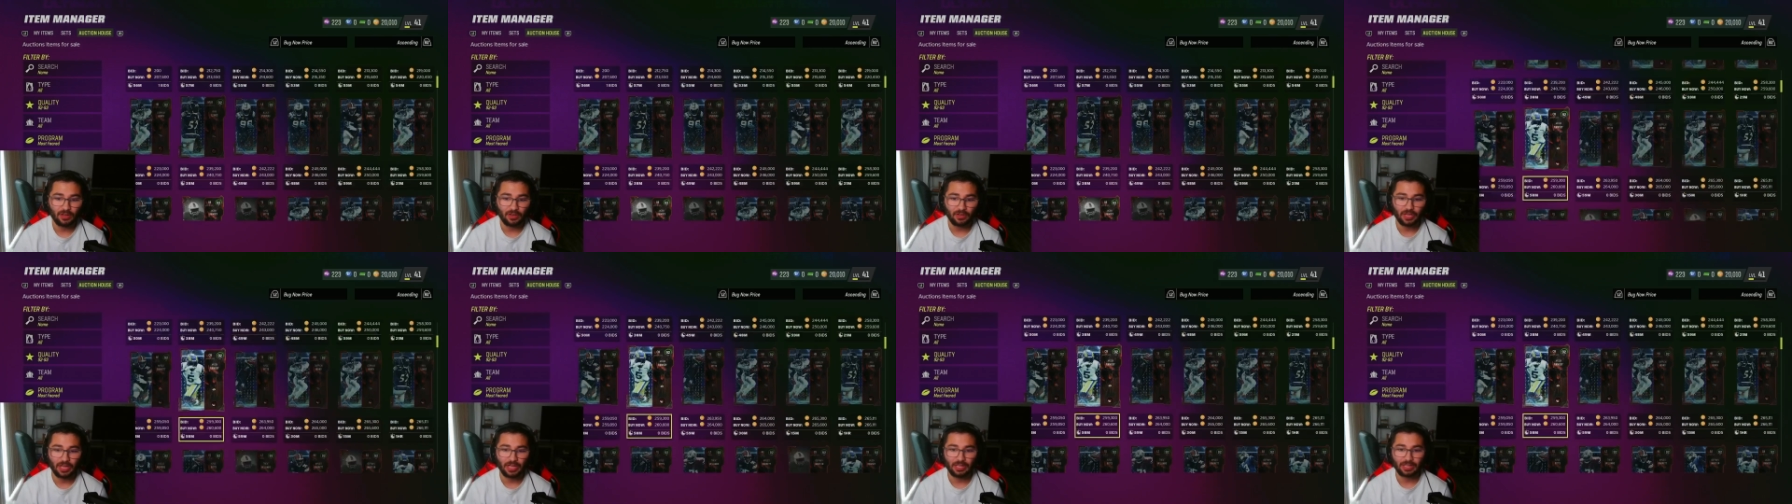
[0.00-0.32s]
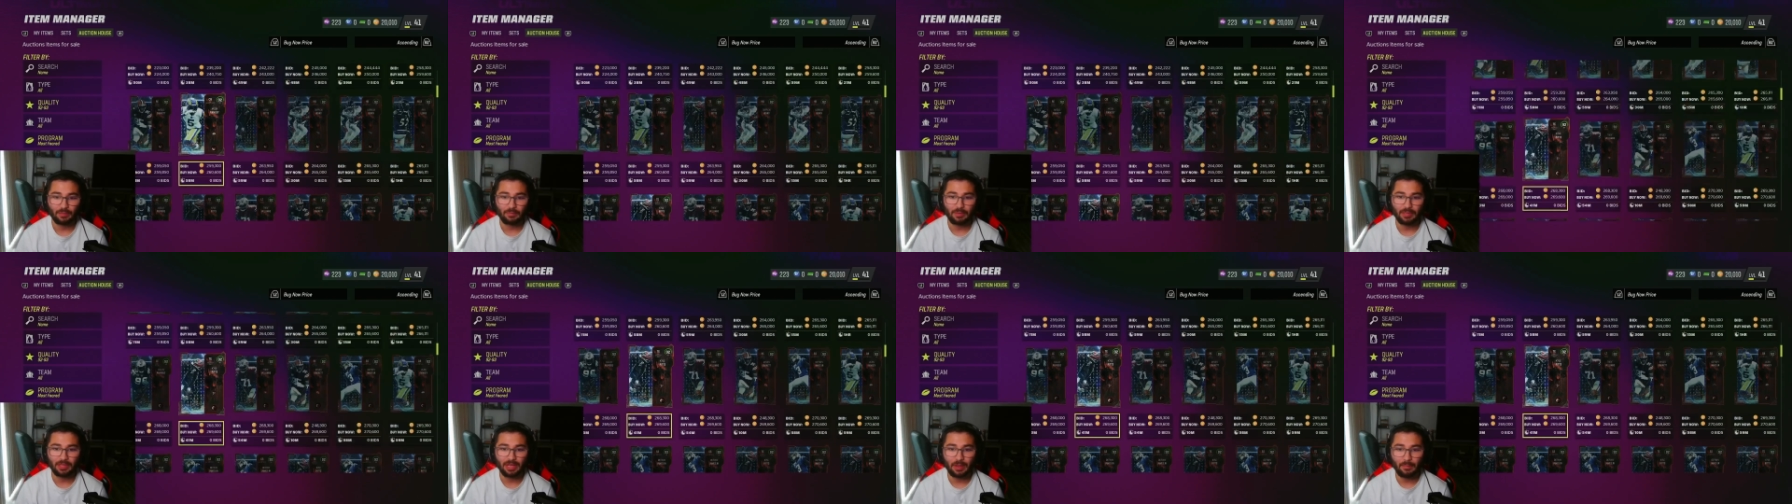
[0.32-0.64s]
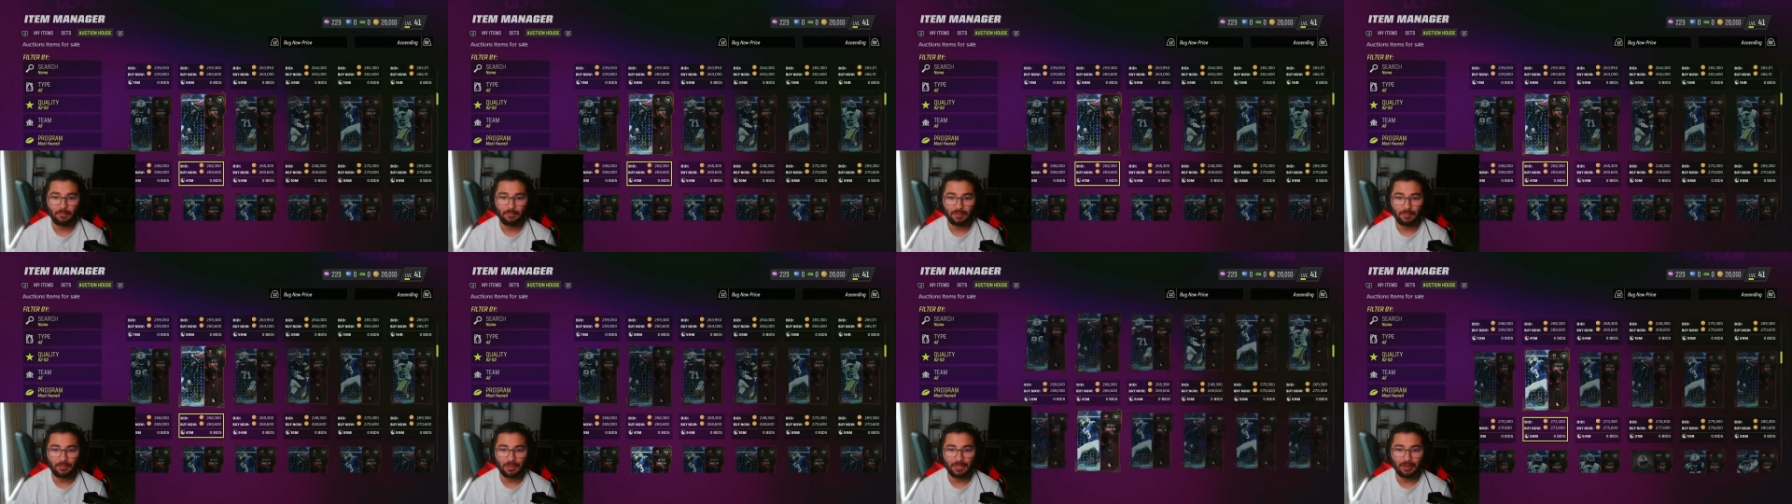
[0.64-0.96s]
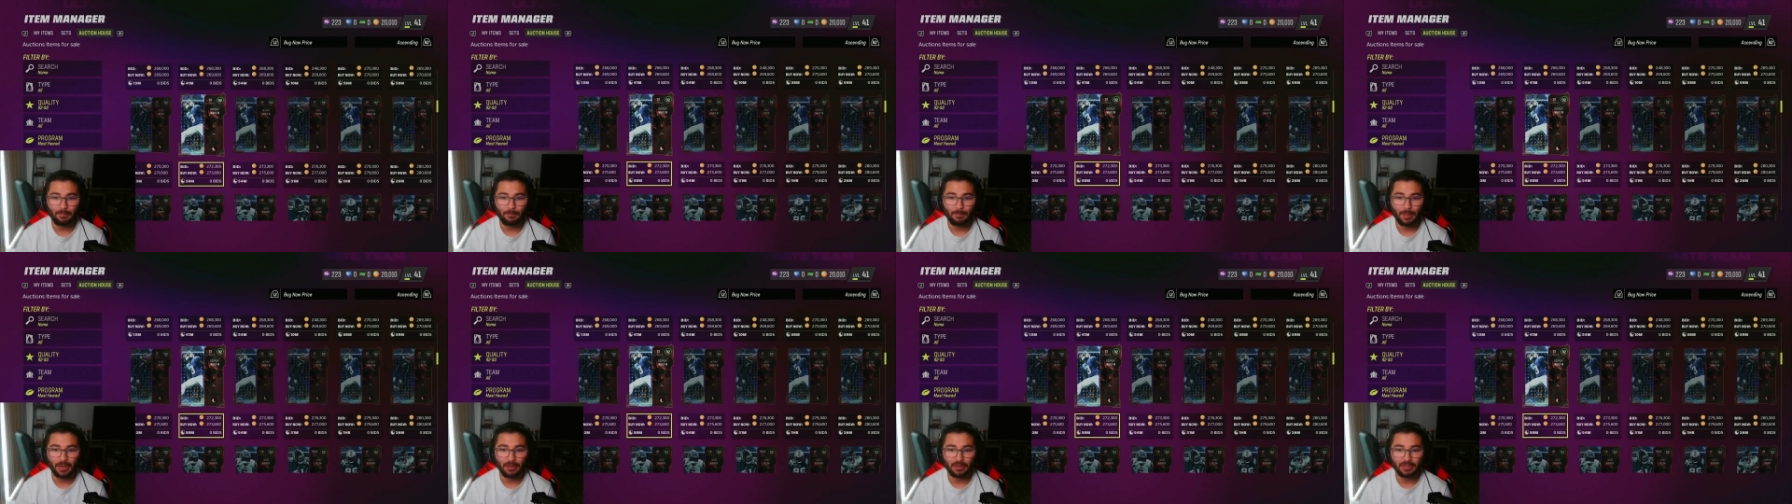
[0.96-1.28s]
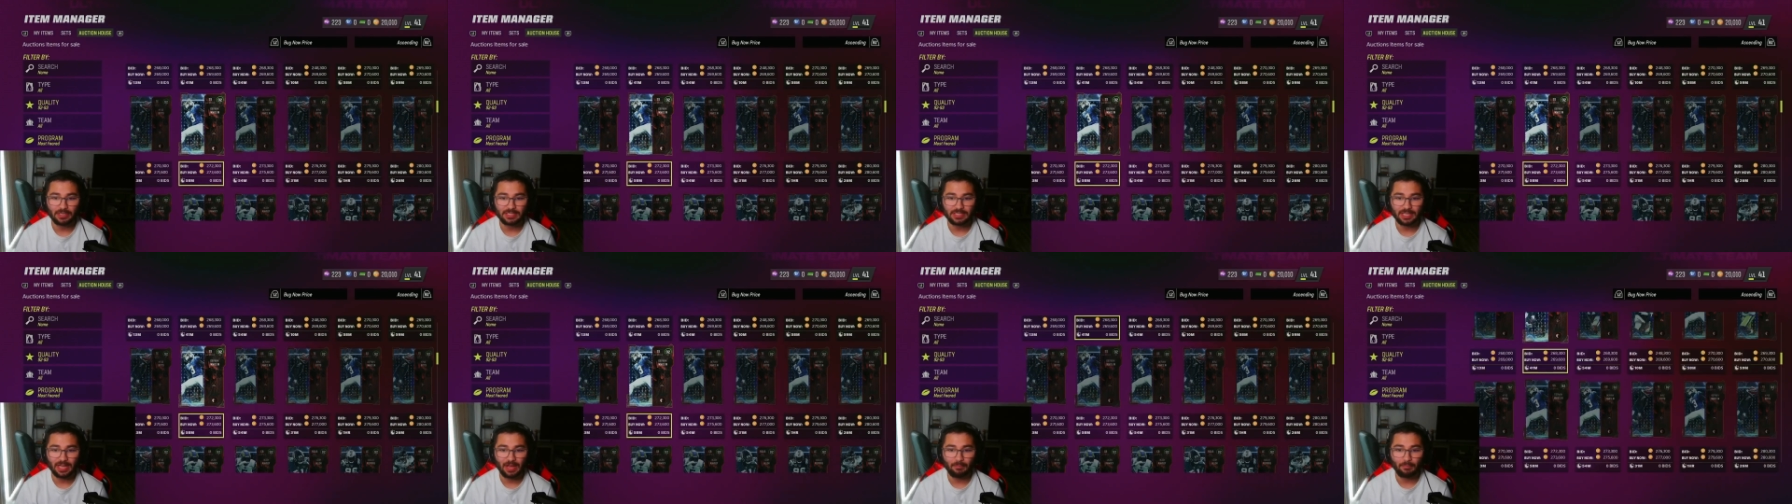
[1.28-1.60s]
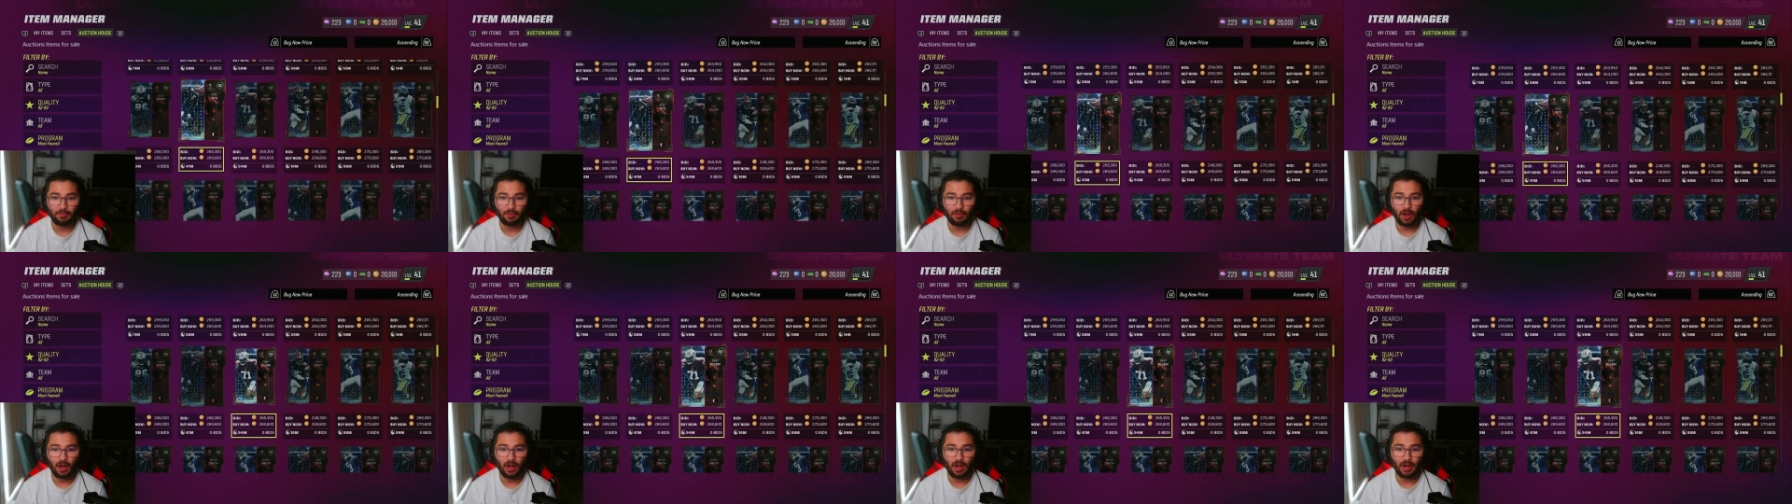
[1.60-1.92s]
Okay, let me get let me get a better
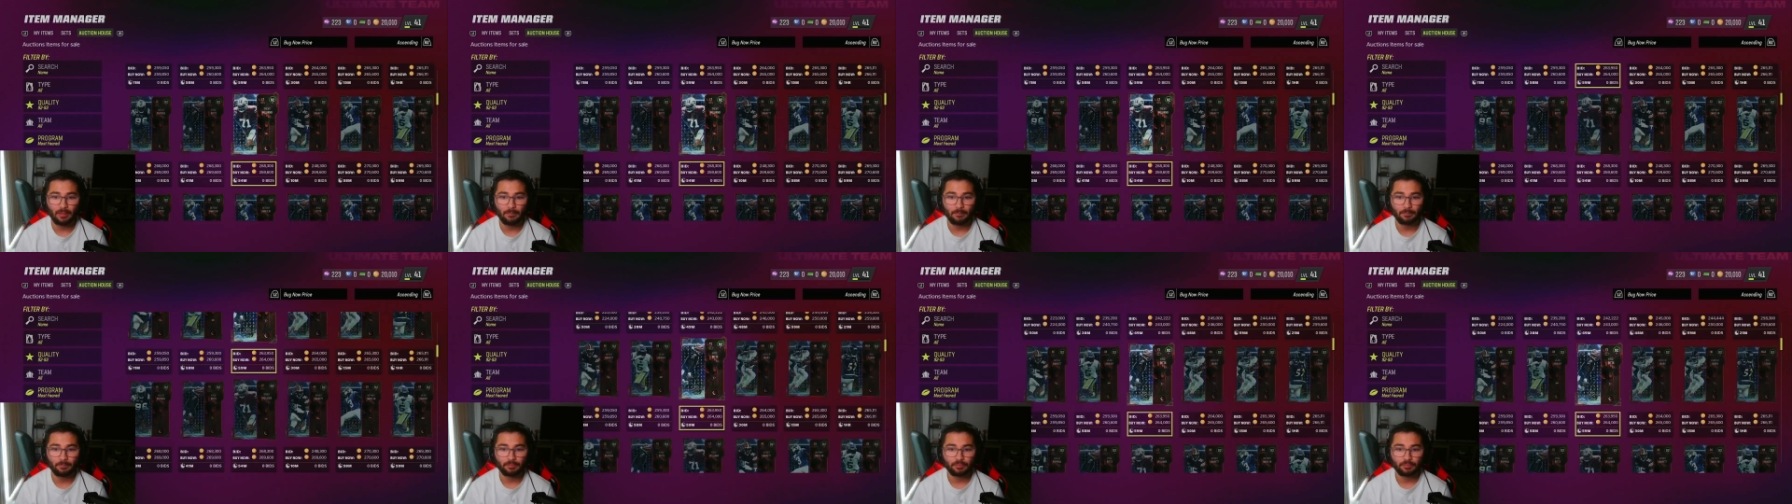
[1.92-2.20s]
example. All right.